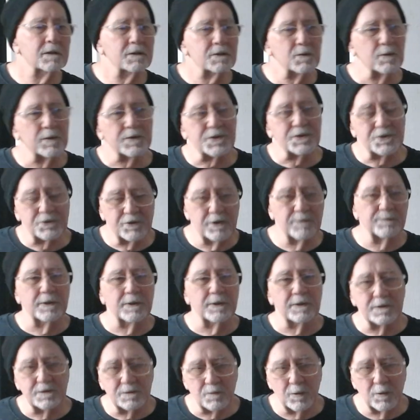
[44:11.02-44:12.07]
Swiss
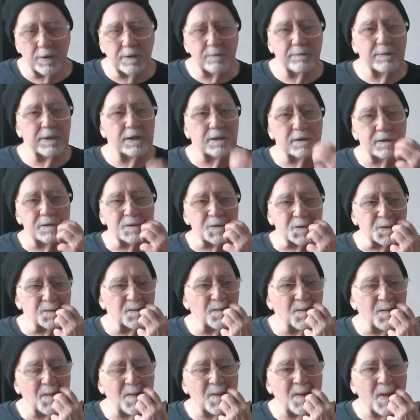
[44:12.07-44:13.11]
triplets, windmills.
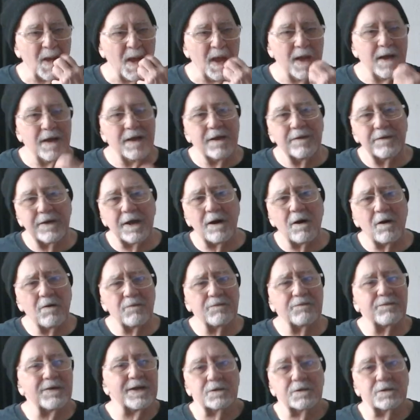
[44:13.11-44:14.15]
They all
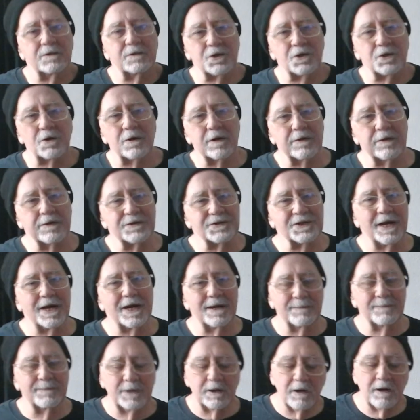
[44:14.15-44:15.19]
feel sort of the
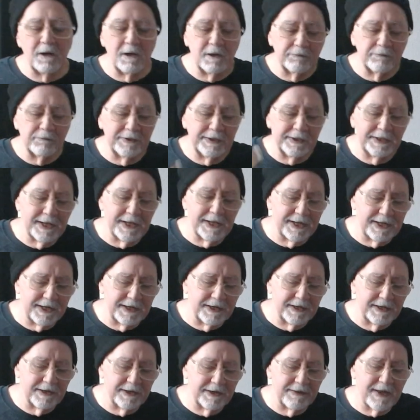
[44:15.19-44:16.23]
same. They're all
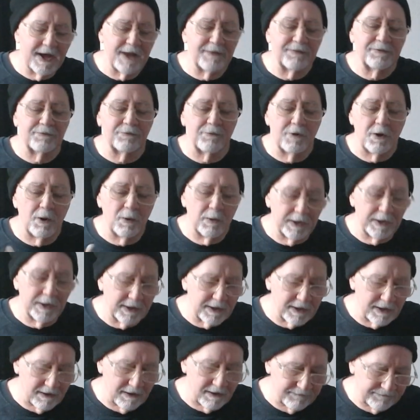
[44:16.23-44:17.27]
related to that throwing
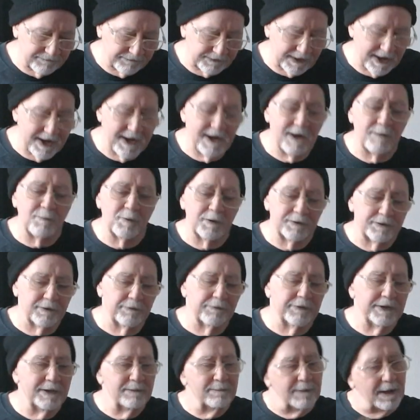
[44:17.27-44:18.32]
a flam with a
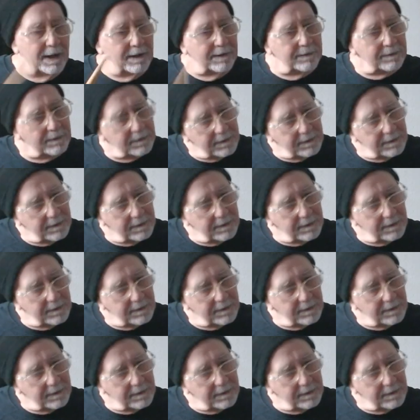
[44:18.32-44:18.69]
rebound.